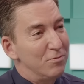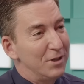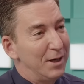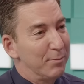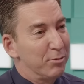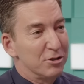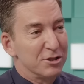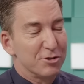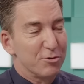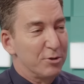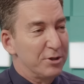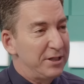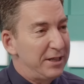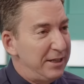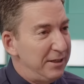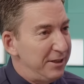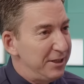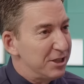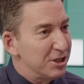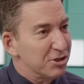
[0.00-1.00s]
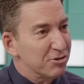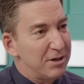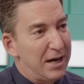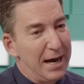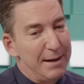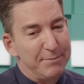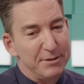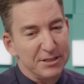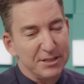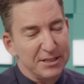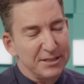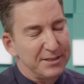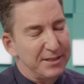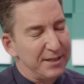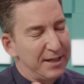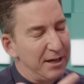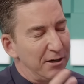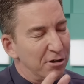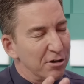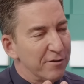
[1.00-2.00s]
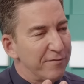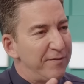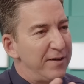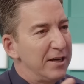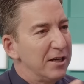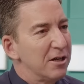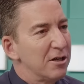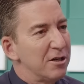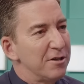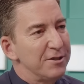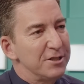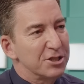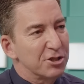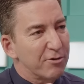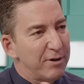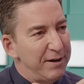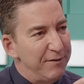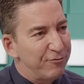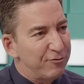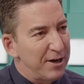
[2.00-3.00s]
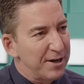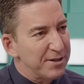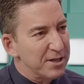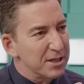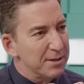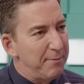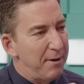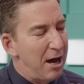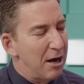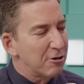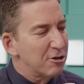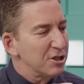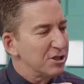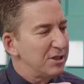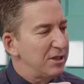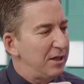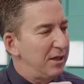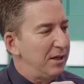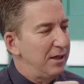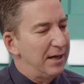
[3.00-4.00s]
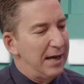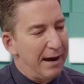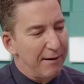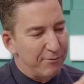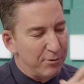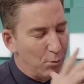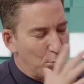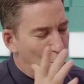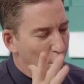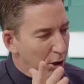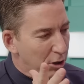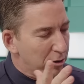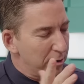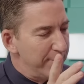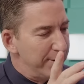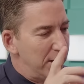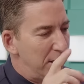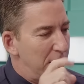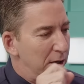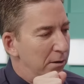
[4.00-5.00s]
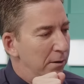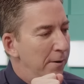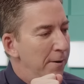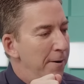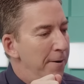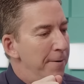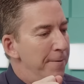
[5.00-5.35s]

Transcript: liberals routinely described as this Hitler figure, this grave threat to democracy, war criminal,